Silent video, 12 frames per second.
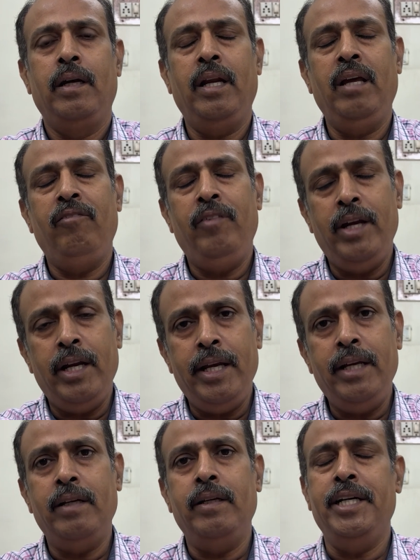Any
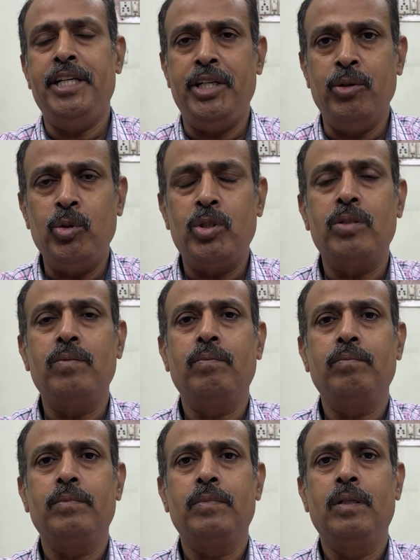weaning issues,
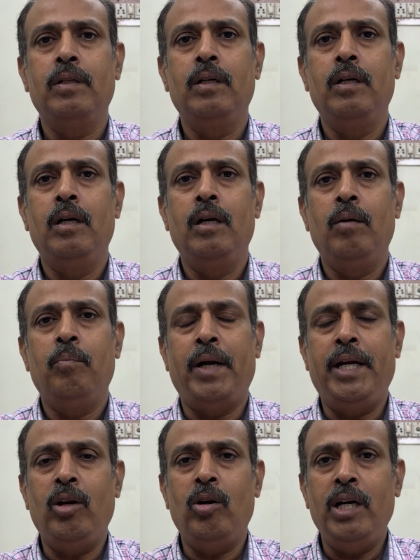
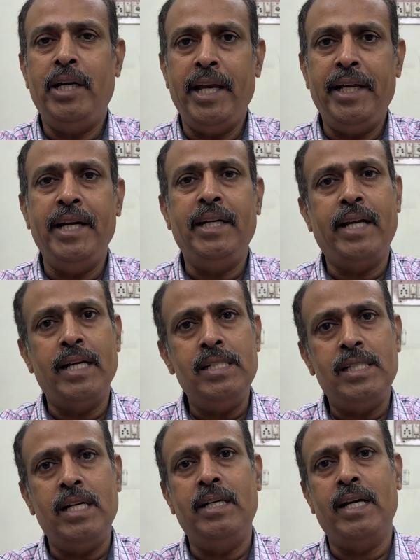particularly taking
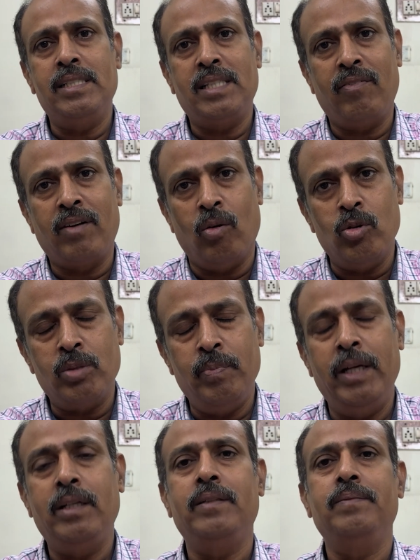tons and tons of cow's
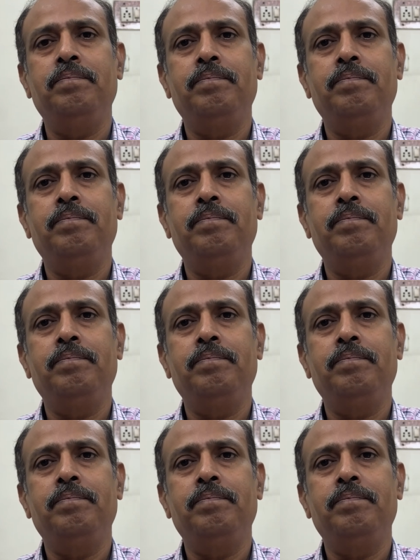milk.